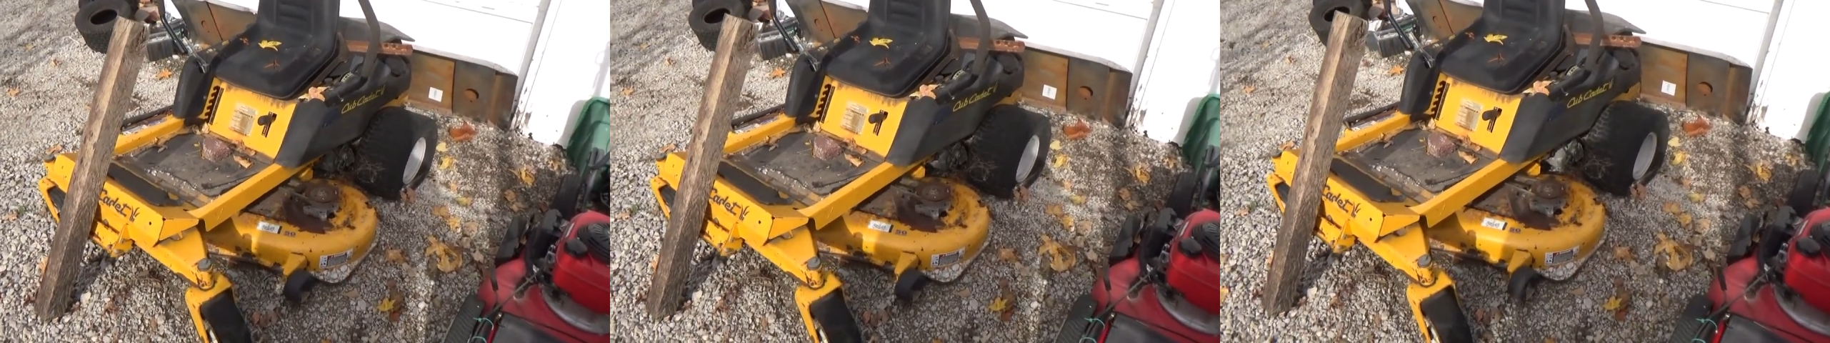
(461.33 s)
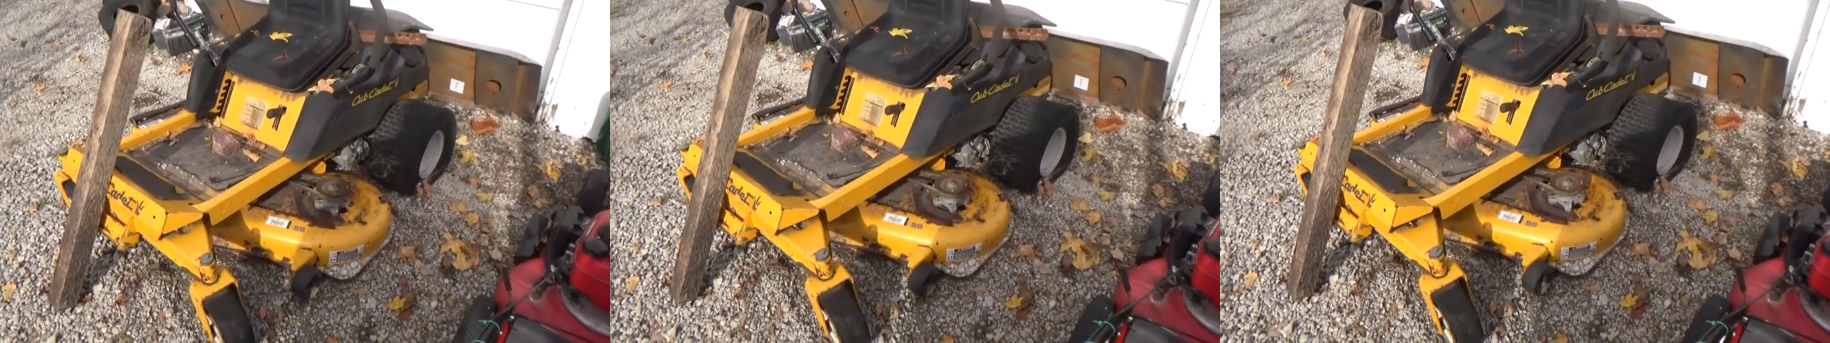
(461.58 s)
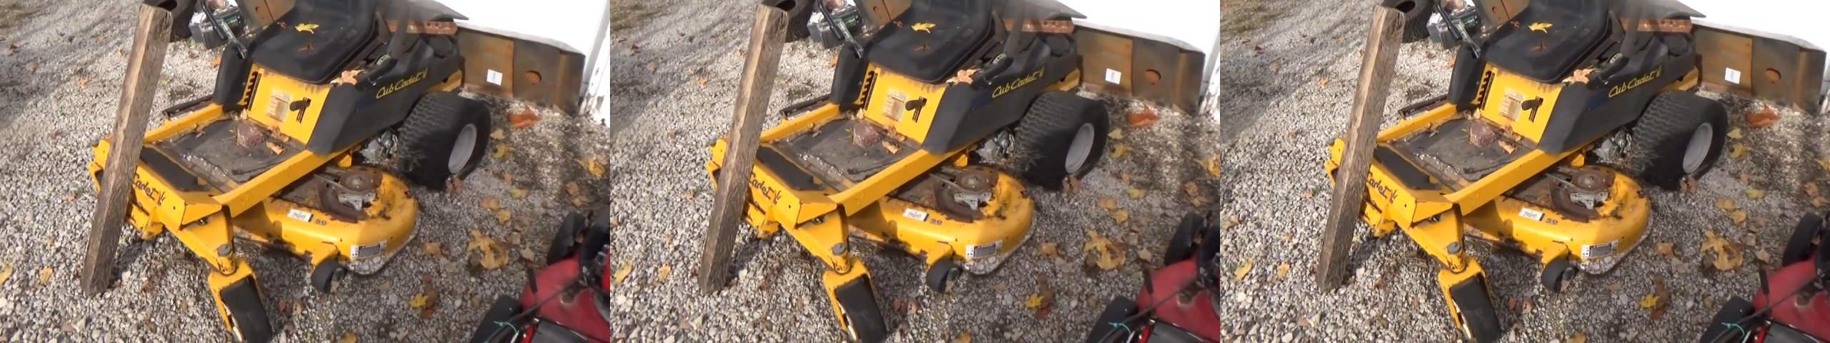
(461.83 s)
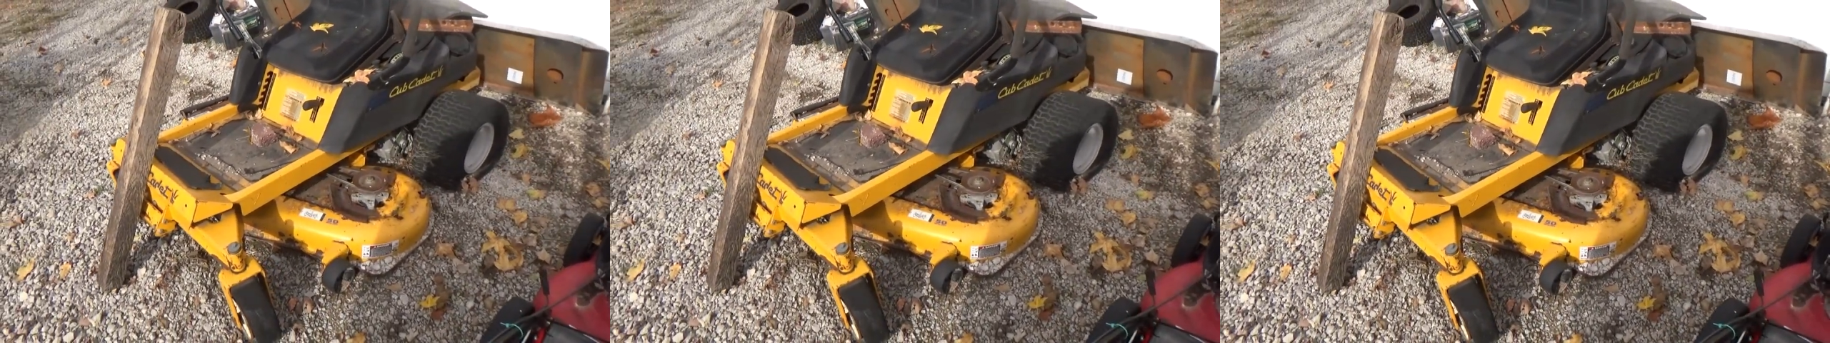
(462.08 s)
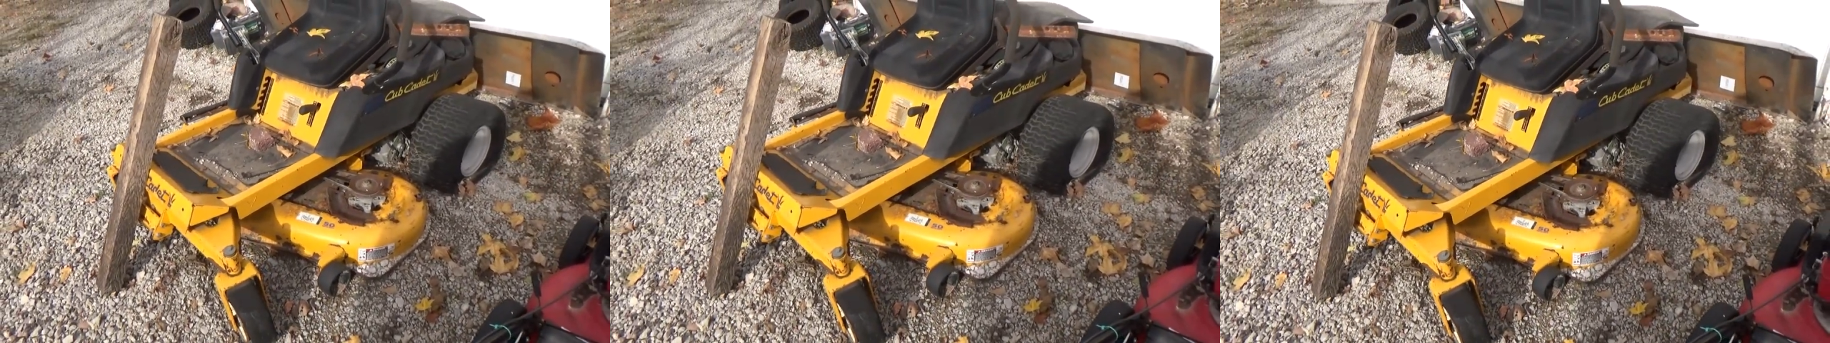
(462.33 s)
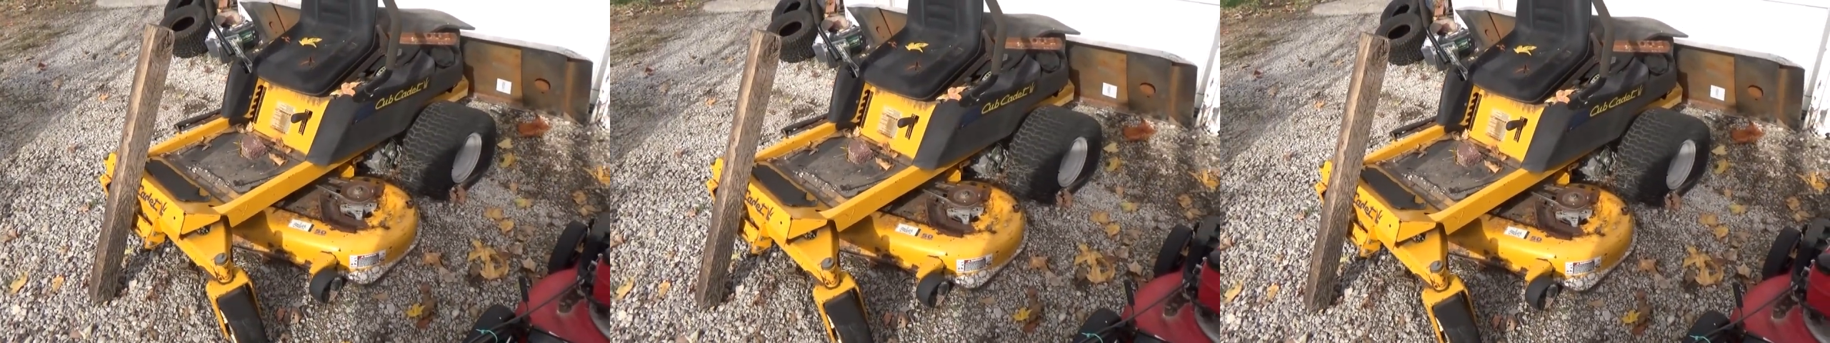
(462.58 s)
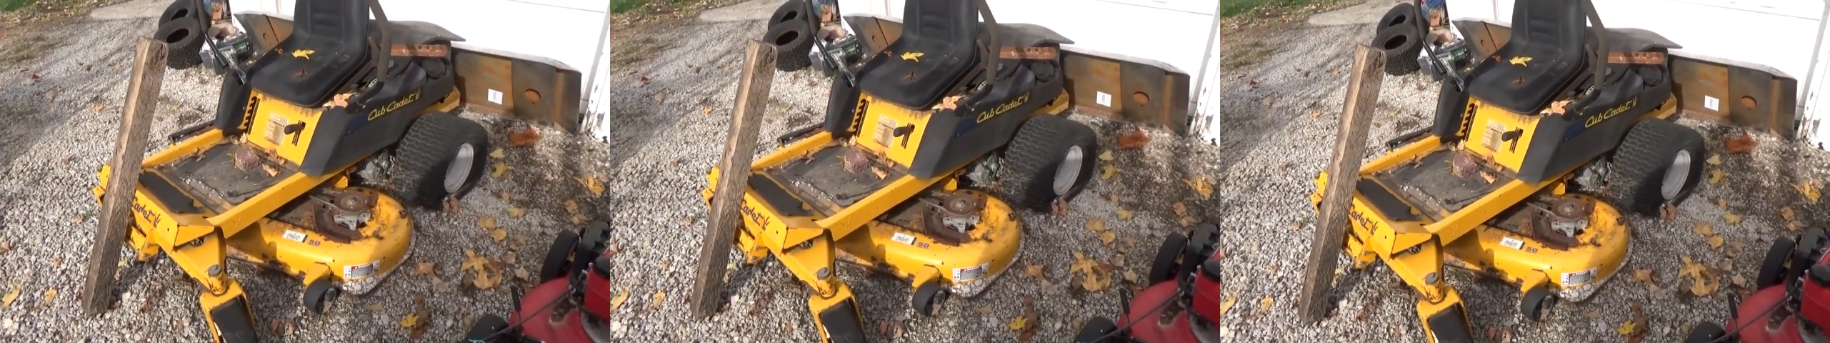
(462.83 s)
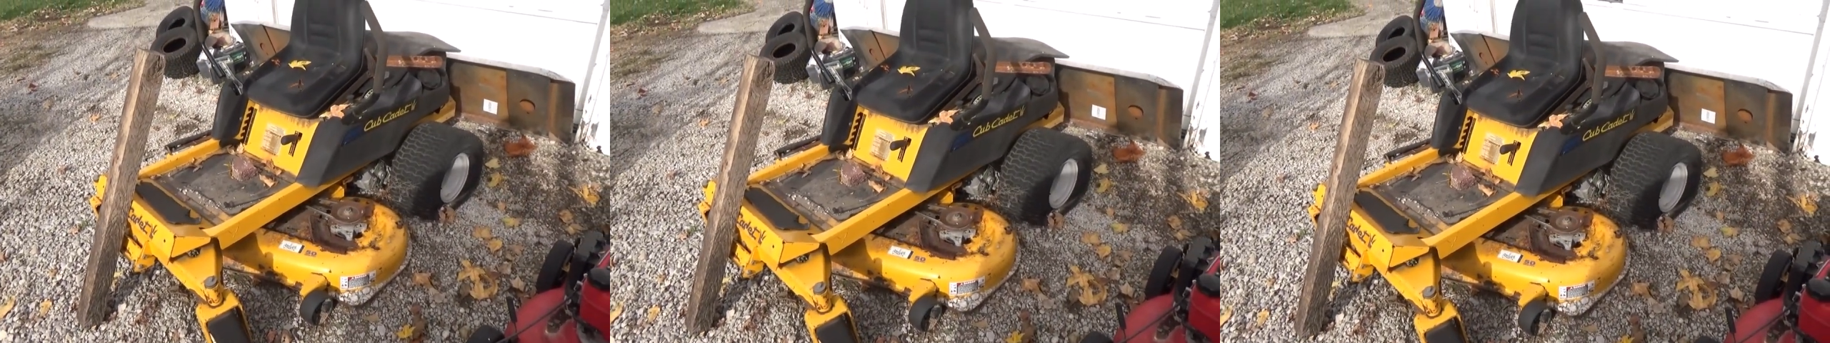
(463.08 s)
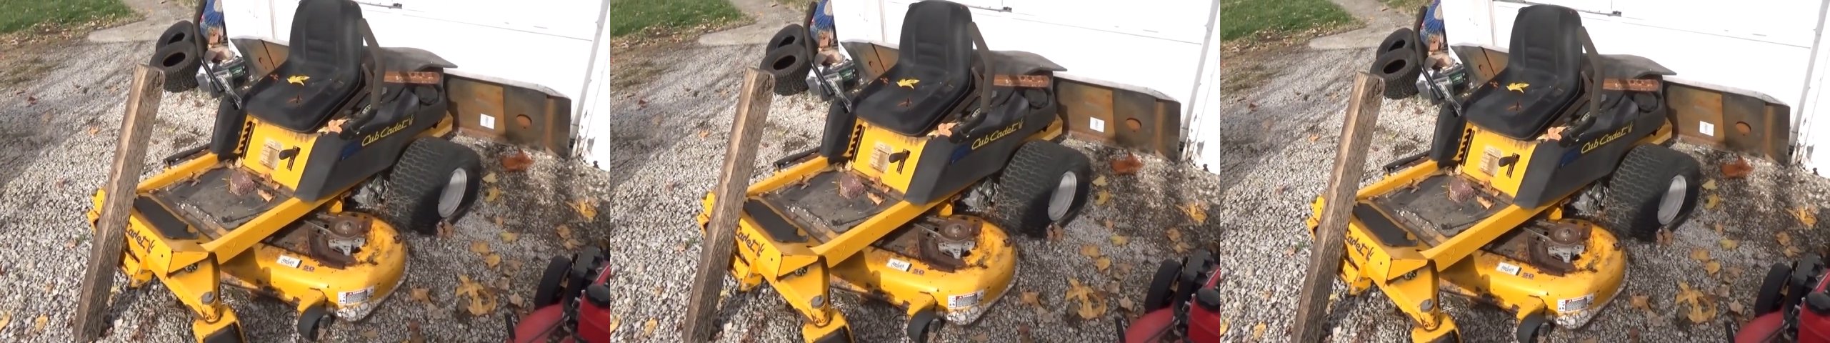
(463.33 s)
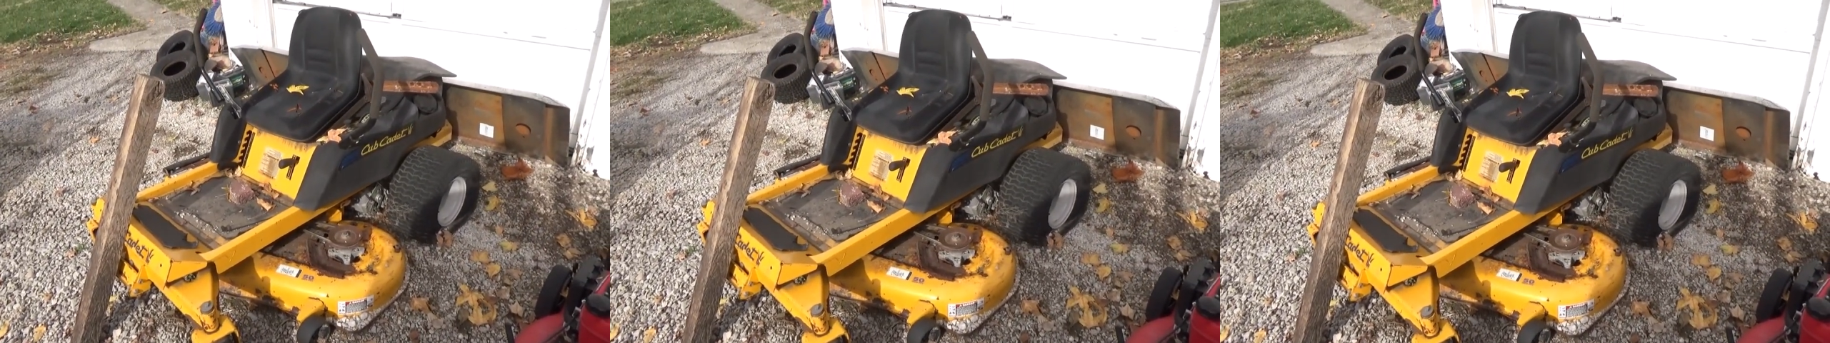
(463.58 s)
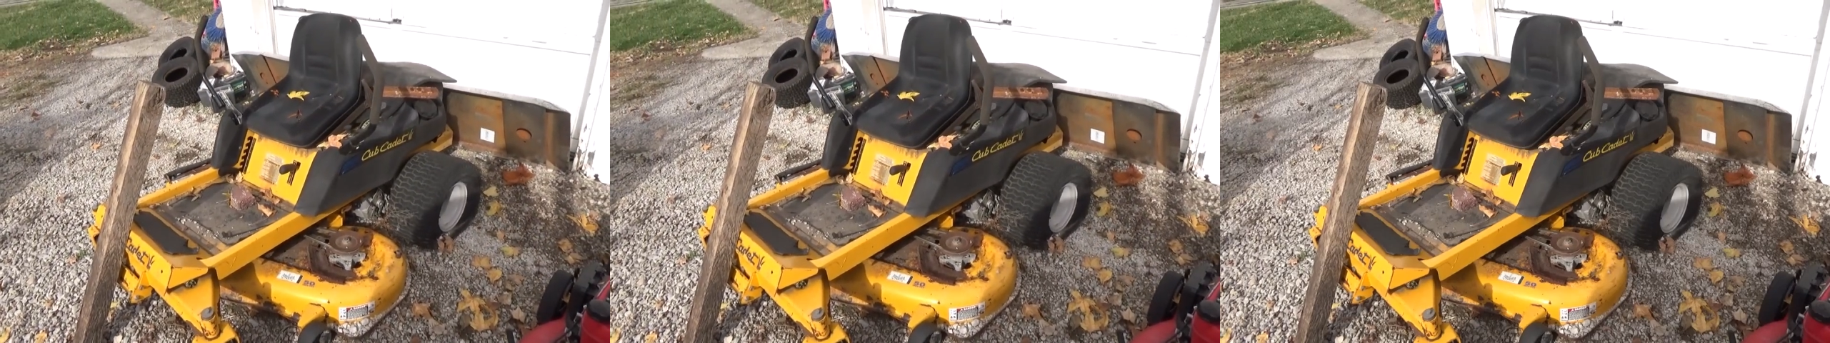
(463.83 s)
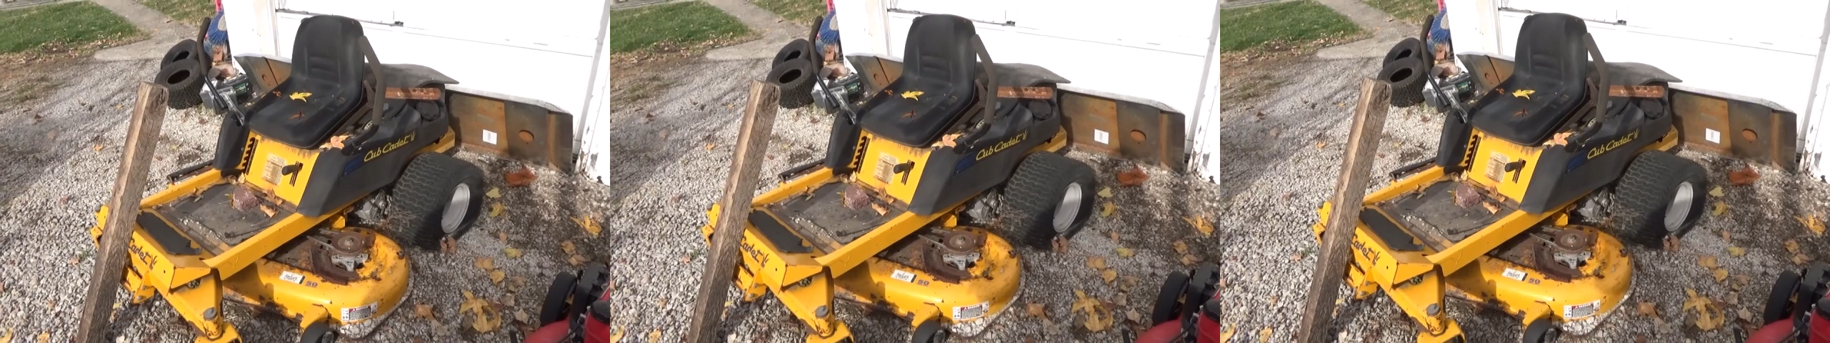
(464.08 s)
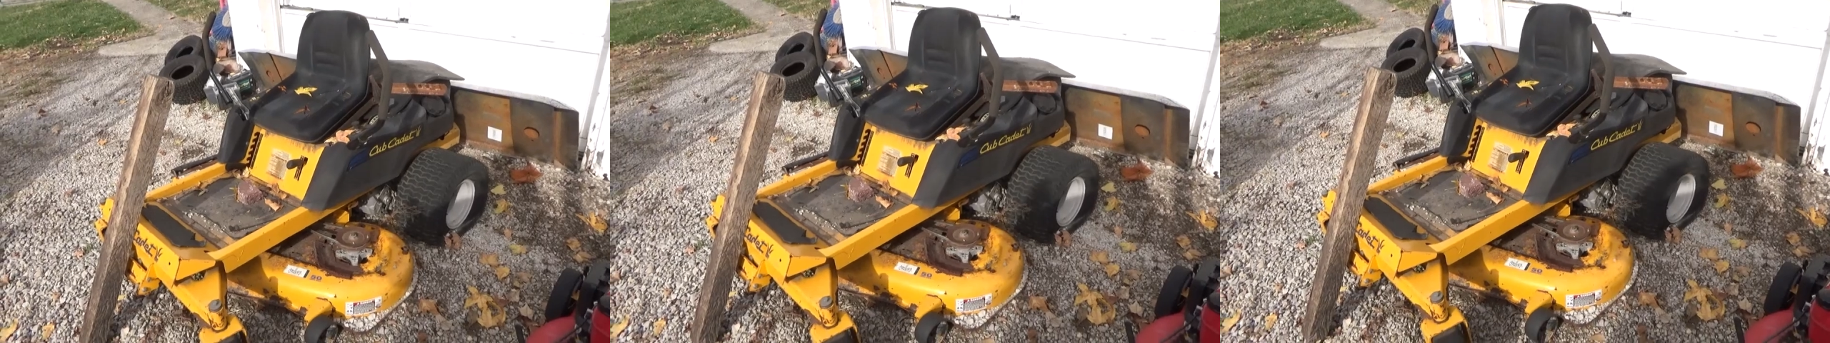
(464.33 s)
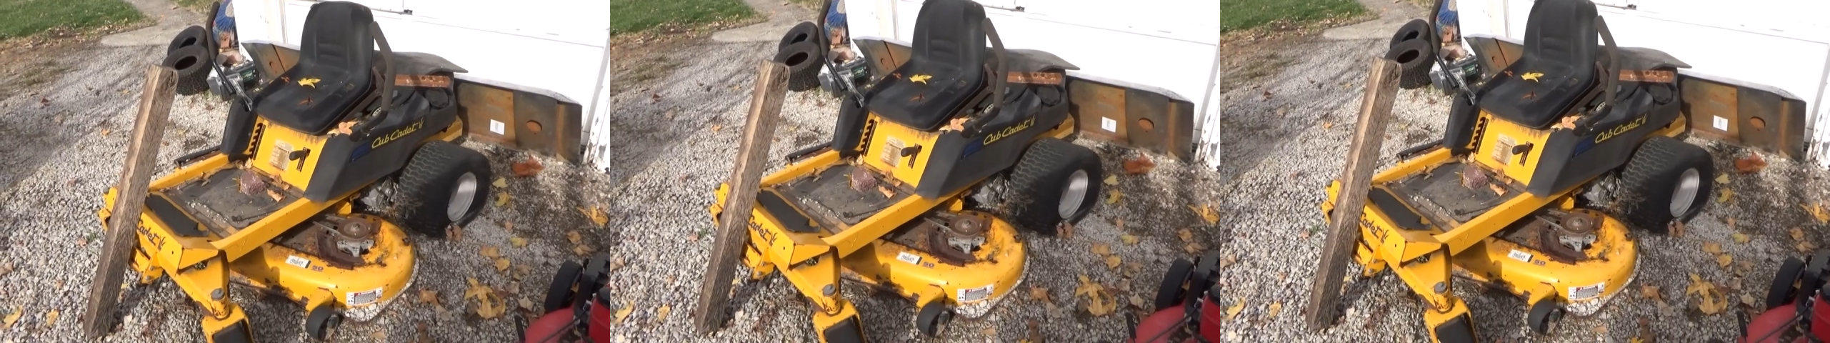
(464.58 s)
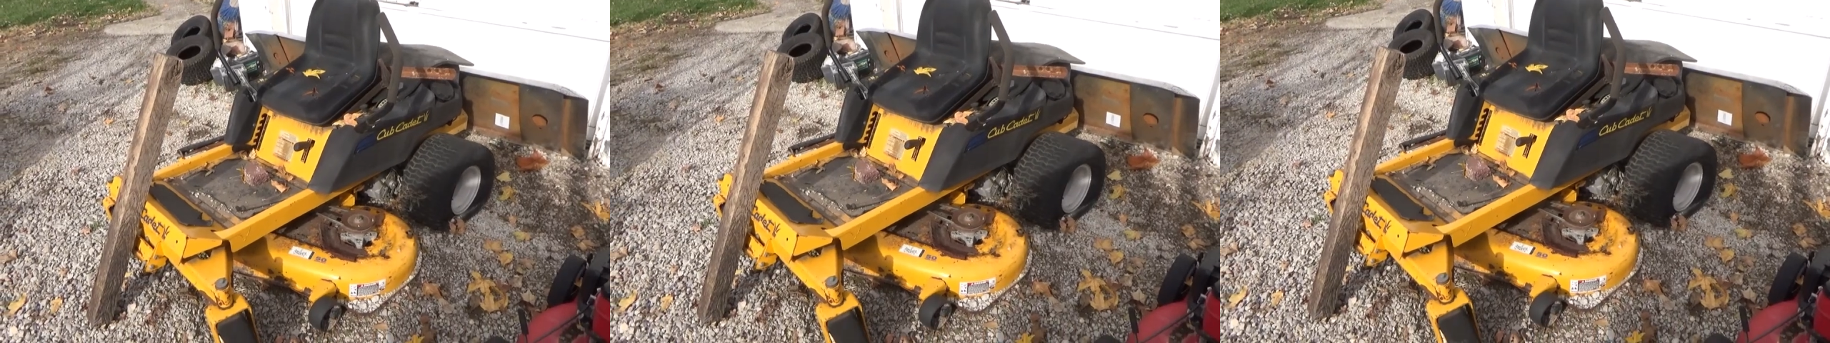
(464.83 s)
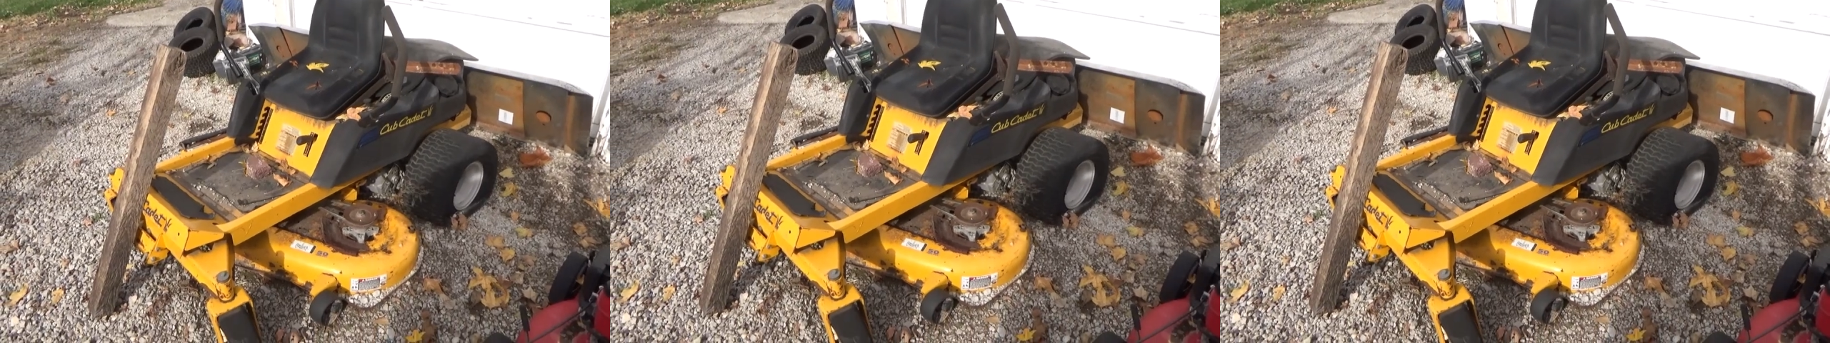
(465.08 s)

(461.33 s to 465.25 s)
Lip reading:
Nobody's mouth can be seen.